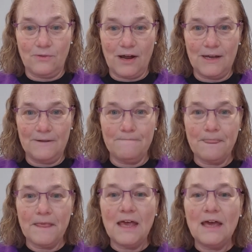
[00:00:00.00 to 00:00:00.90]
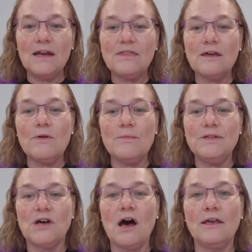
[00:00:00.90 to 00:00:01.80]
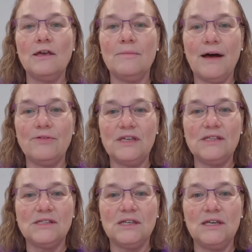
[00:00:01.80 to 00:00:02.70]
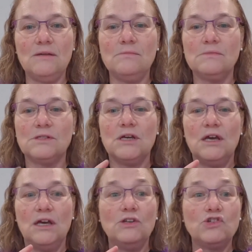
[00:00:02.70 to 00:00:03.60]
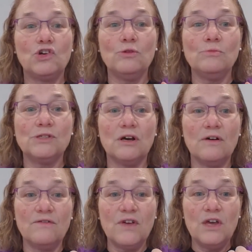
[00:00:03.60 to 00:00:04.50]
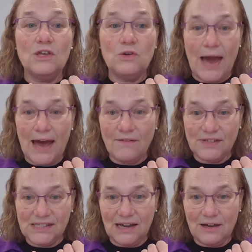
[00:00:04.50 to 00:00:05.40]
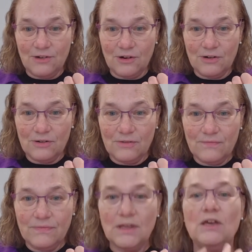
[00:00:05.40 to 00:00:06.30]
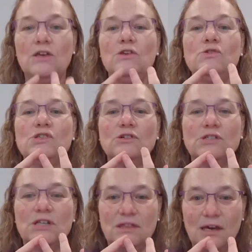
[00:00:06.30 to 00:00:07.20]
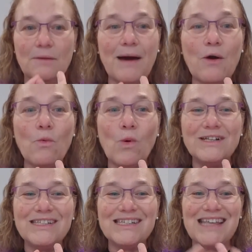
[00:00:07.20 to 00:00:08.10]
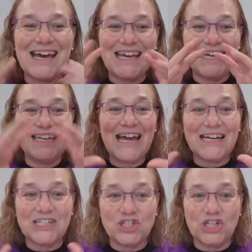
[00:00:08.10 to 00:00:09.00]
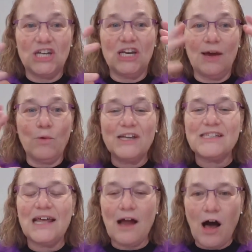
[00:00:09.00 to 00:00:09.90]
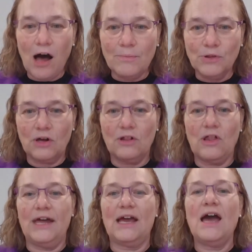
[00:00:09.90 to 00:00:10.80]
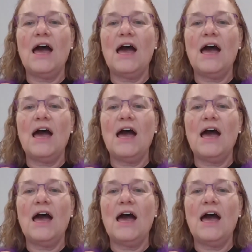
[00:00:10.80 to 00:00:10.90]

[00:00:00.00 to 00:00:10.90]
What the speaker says: right? And I think we've been talking about these themes in terms of, you have a standard. You start to think about, what does that connection and what does that hub look like?